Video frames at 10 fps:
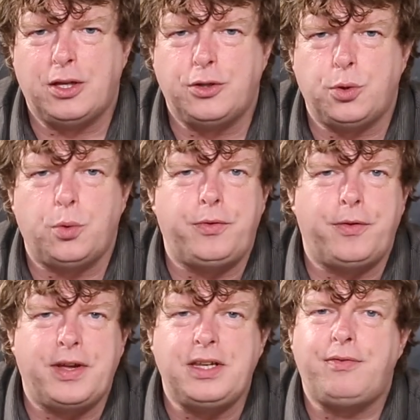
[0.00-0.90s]
So if you
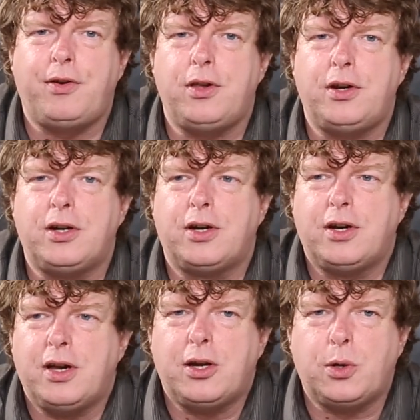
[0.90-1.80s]
have any further
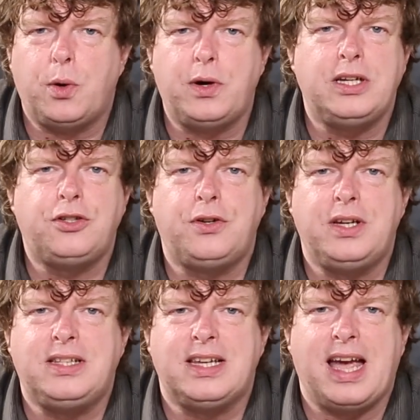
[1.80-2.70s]
queries or
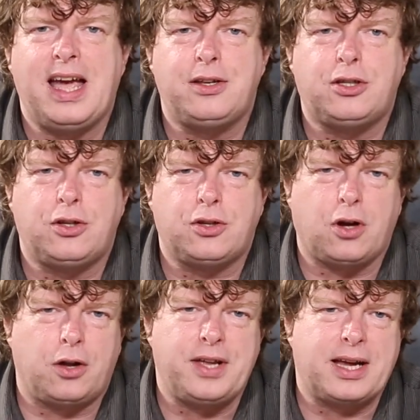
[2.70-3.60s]
need to get in
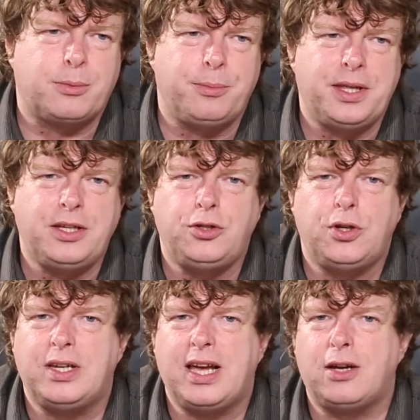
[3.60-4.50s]
contact with me,
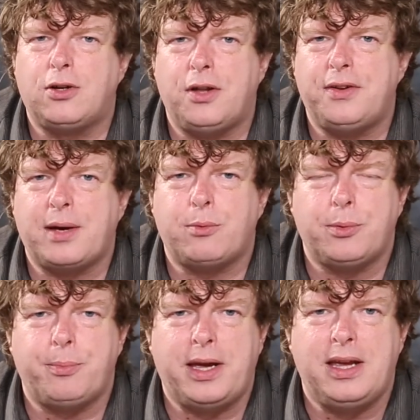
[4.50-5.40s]
you can get in contact
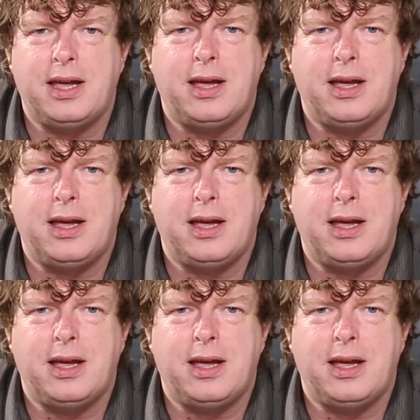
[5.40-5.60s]
with me